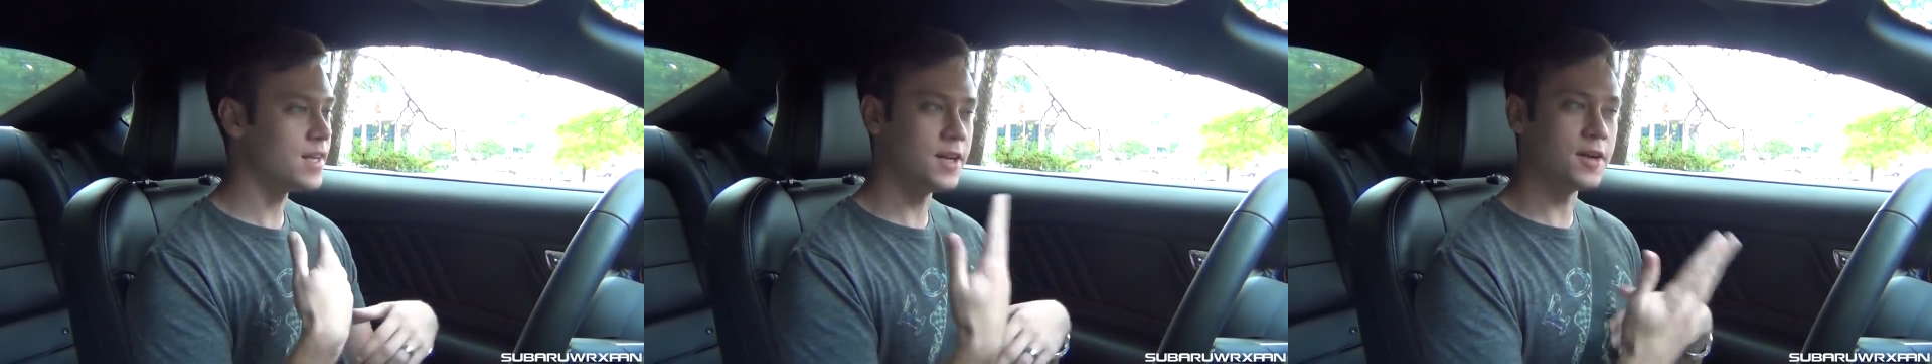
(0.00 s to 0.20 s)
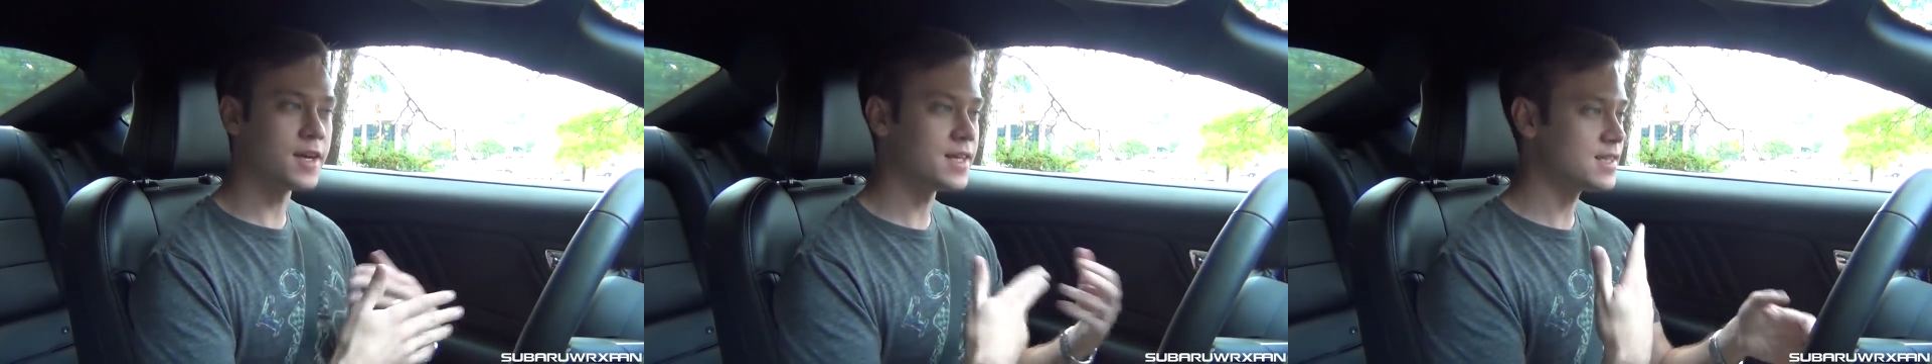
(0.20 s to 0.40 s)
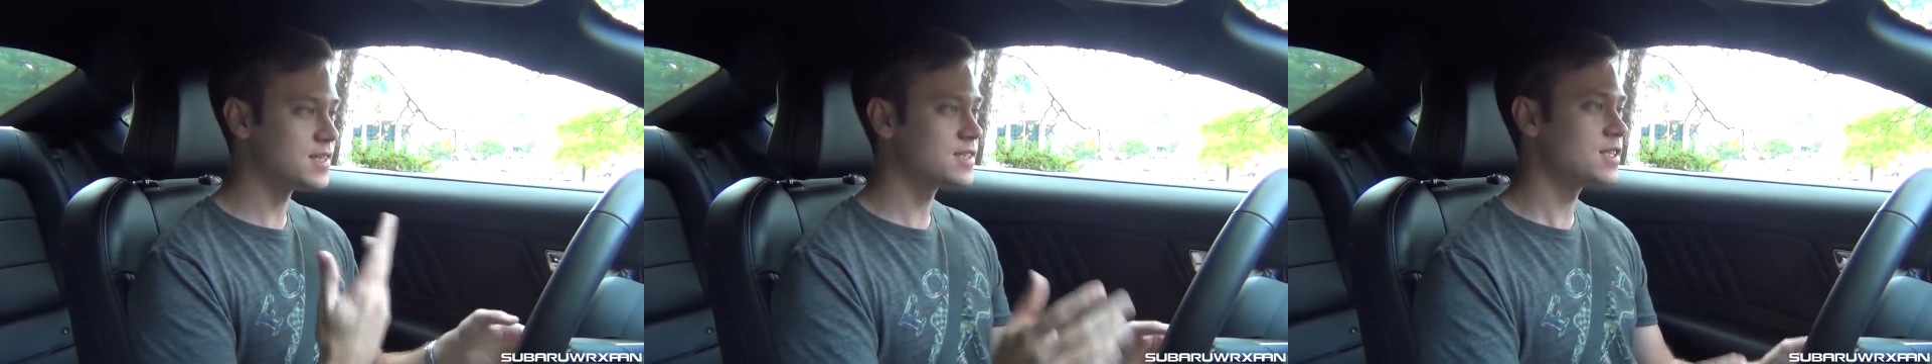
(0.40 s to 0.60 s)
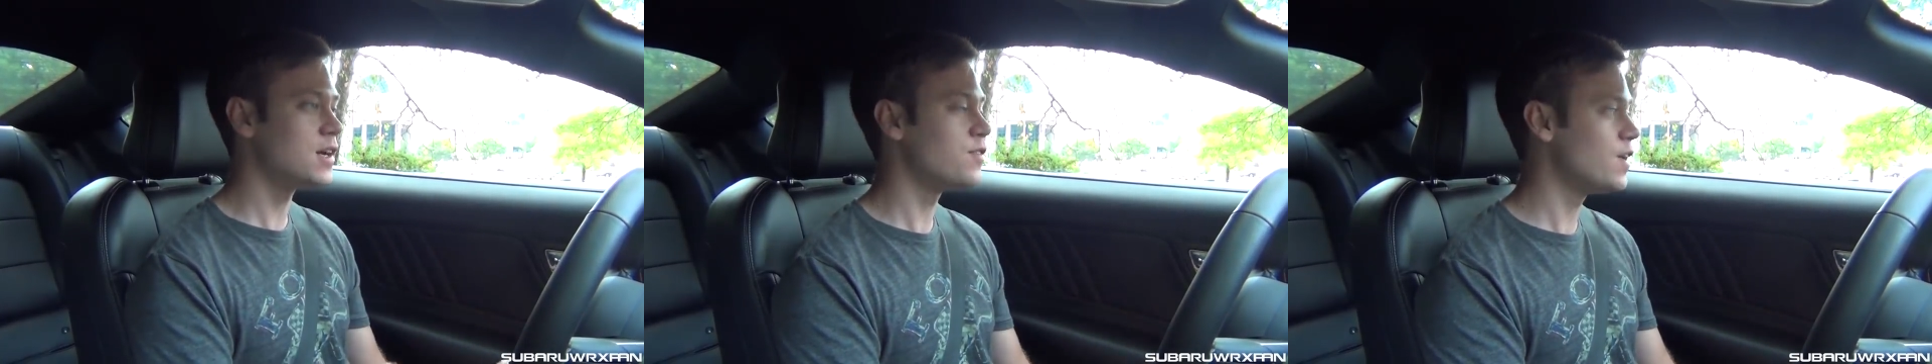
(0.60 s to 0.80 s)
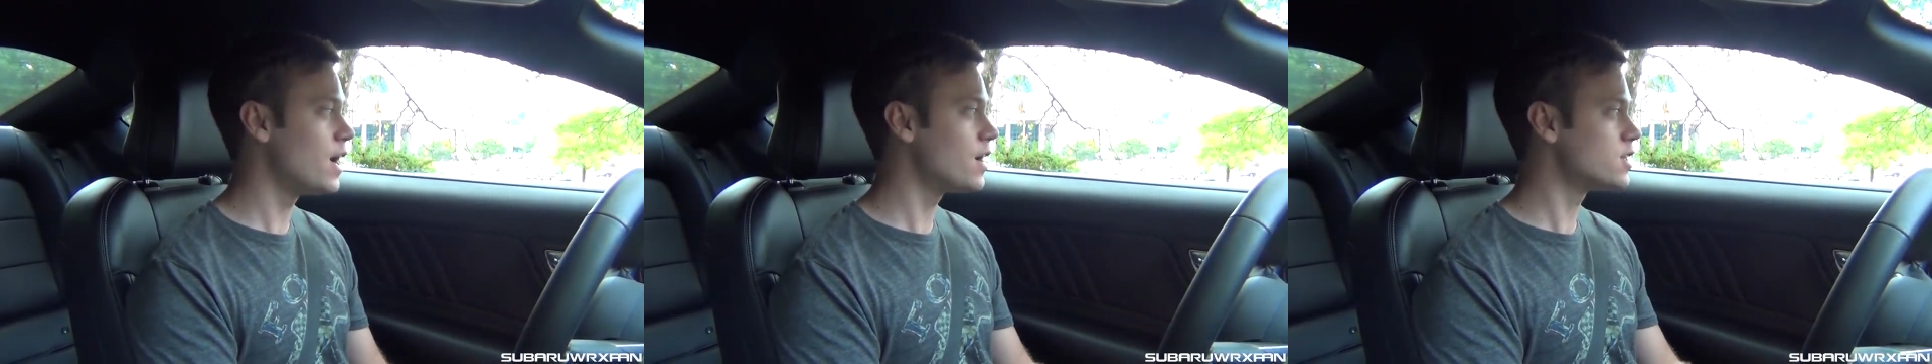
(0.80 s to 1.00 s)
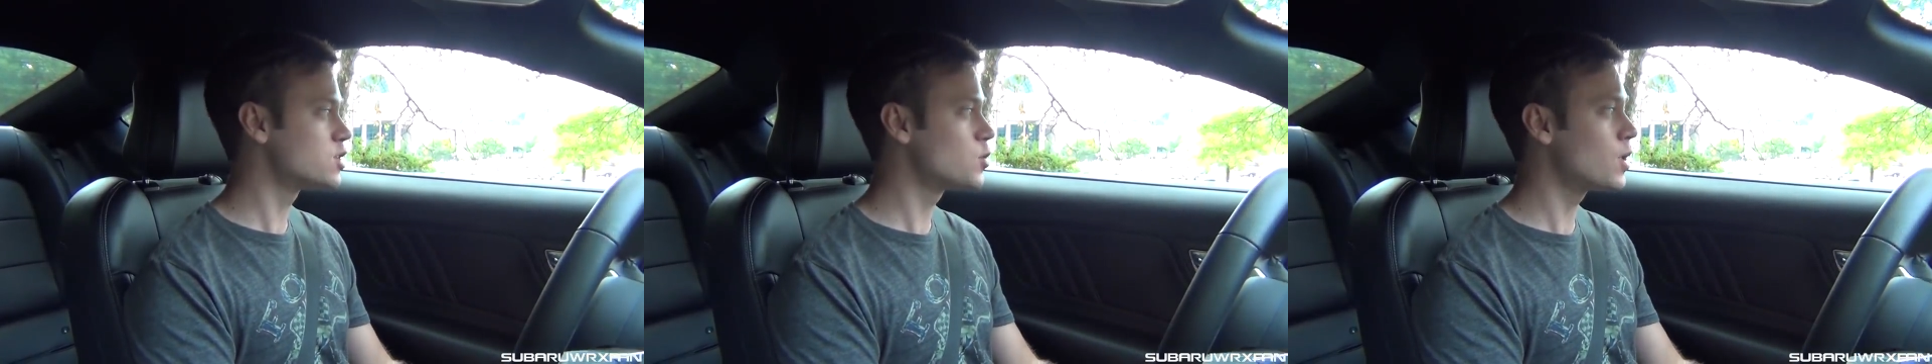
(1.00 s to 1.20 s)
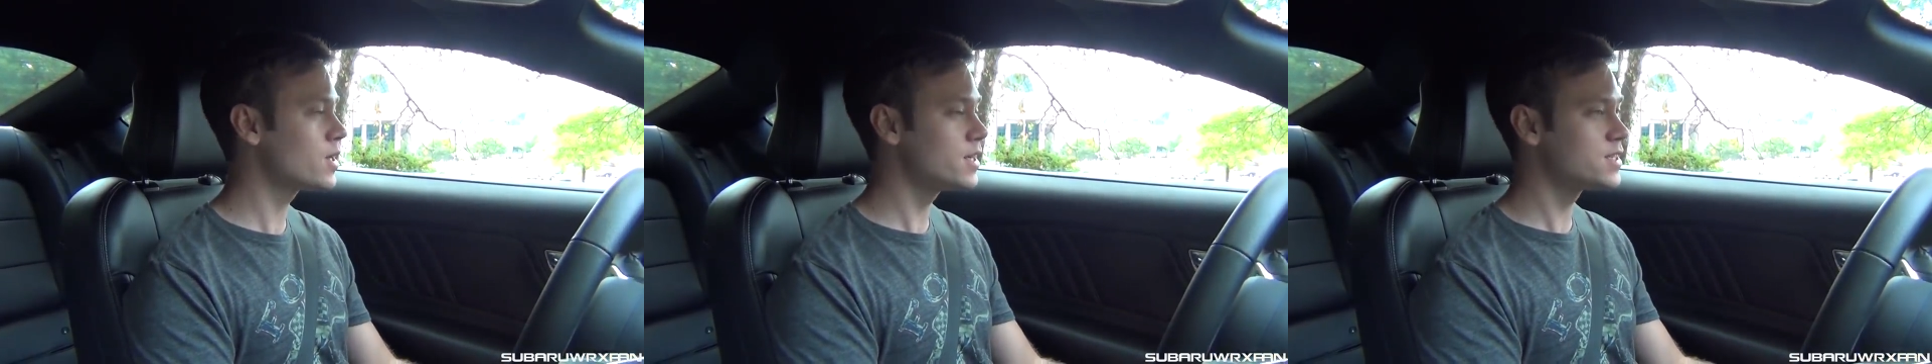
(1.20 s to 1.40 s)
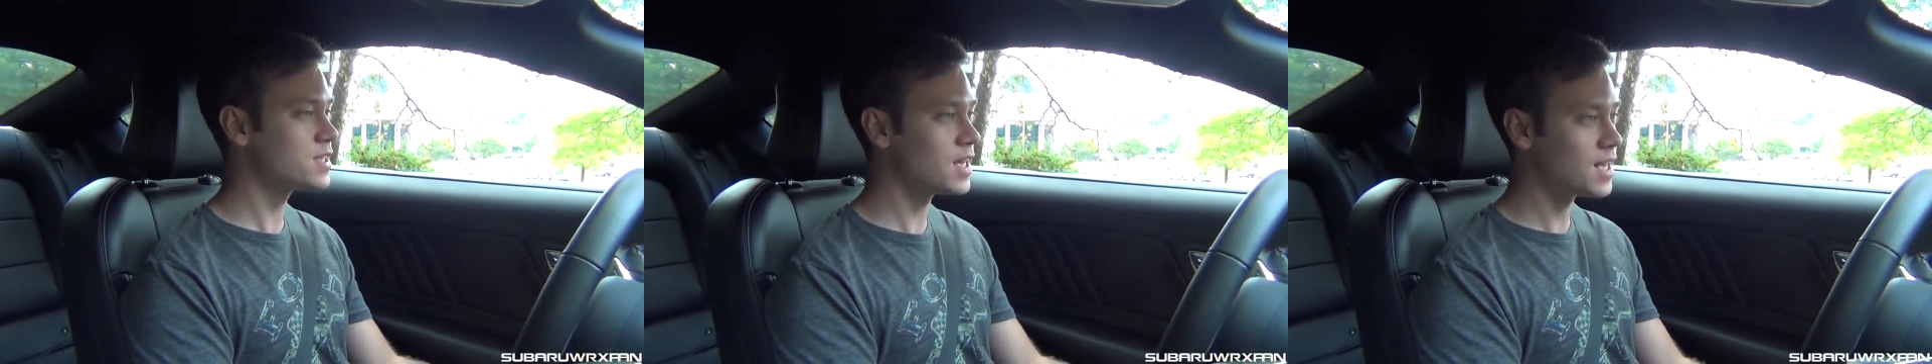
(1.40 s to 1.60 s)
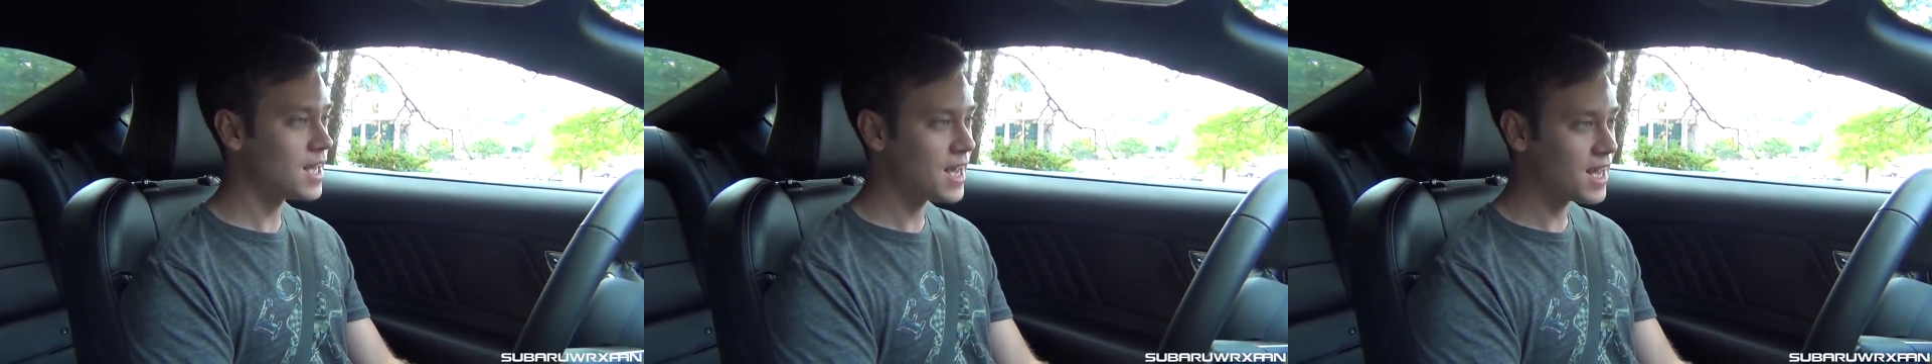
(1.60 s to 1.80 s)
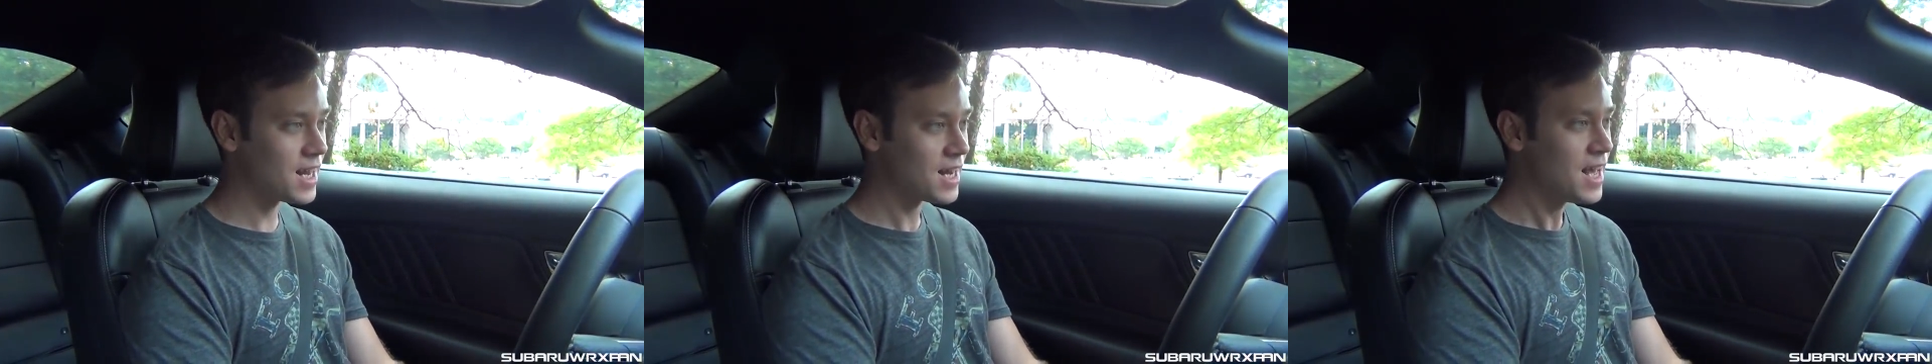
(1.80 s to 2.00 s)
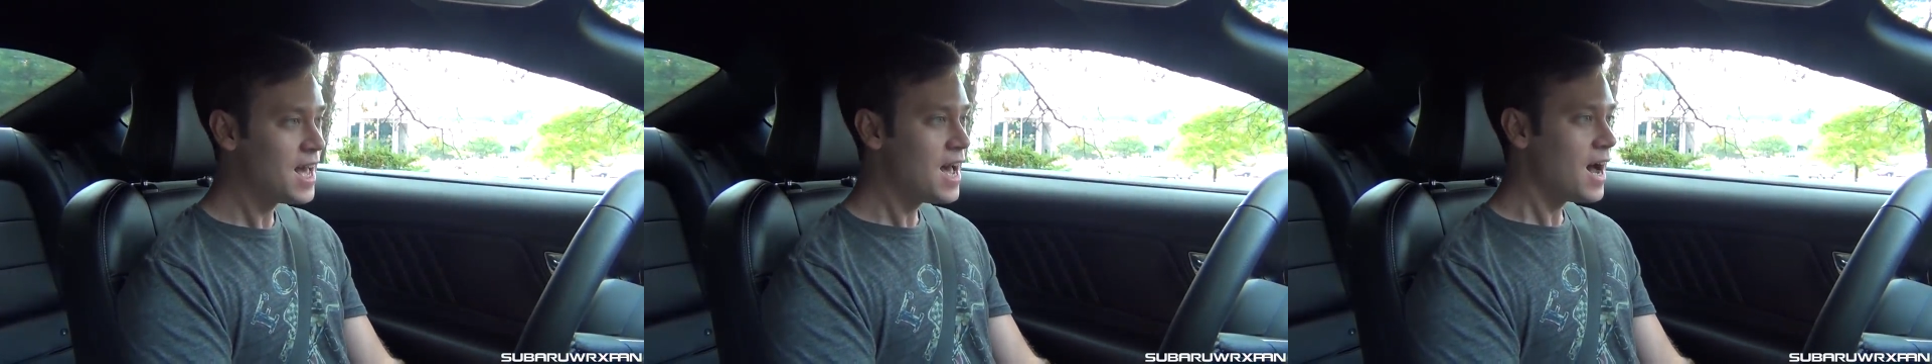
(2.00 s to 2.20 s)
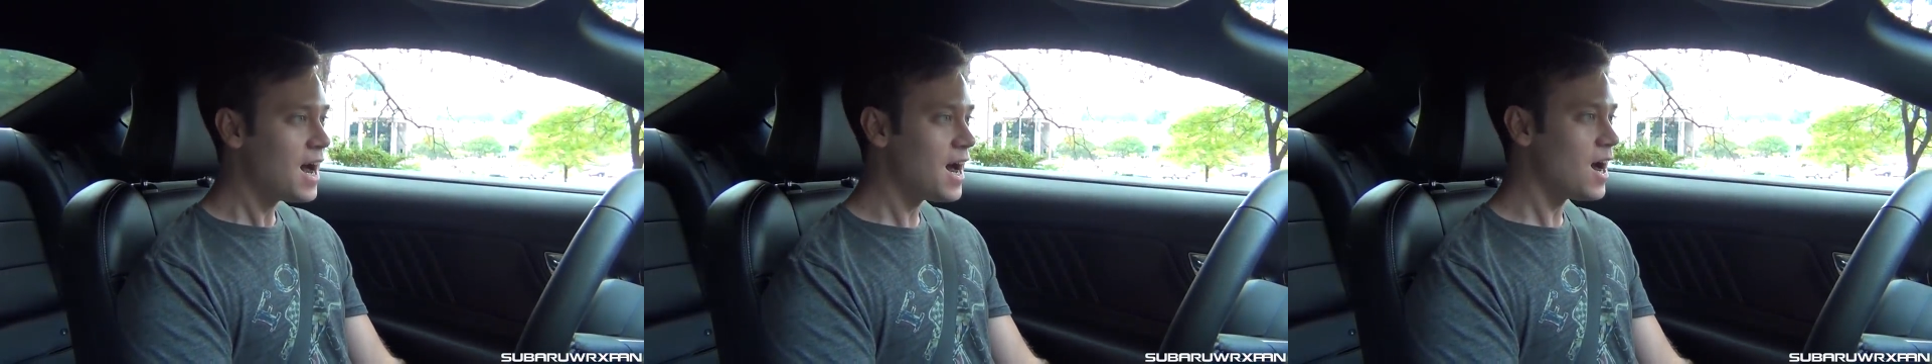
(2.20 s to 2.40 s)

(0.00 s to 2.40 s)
you know, get this stuff out as quickly as I can.